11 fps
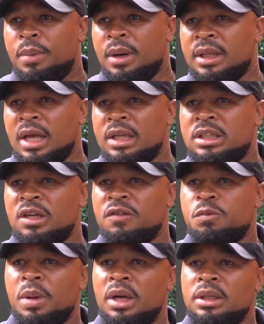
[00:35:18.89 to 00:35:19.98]
But at
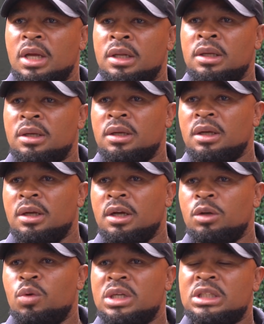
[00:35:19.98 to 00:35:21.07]
Chiefs back then,
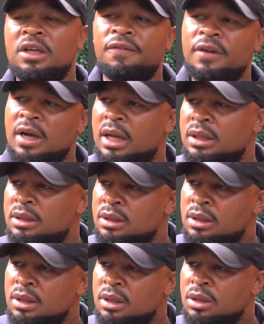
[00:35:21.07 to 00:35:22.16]
it was difficult
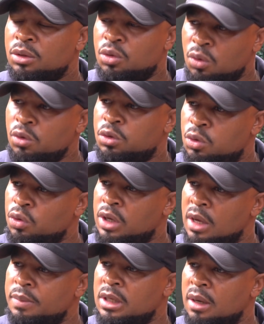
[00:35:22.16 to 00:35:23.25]
to lose 2
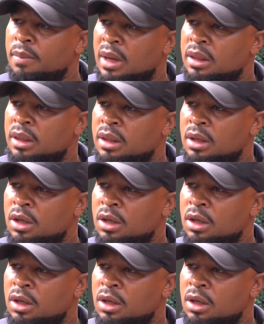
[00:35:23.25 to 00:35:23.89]
games in a month.